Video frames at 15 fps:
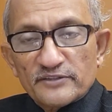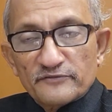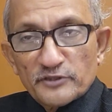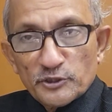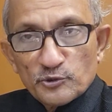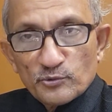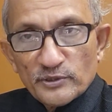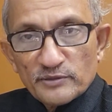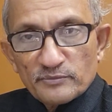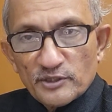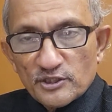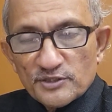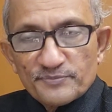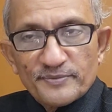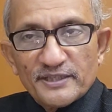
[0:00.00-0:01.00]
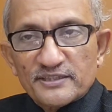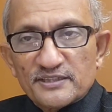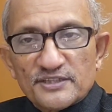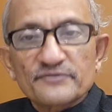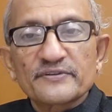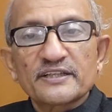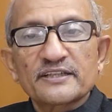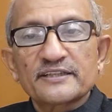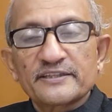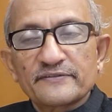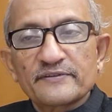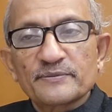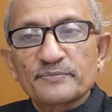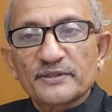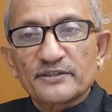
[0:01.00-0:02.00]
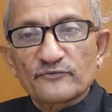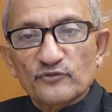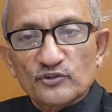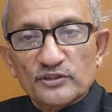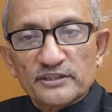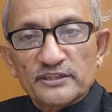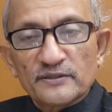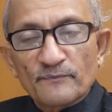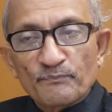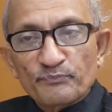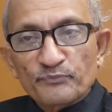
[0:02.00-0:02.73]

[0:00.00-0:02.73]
they were doing because parents were anyway paying for the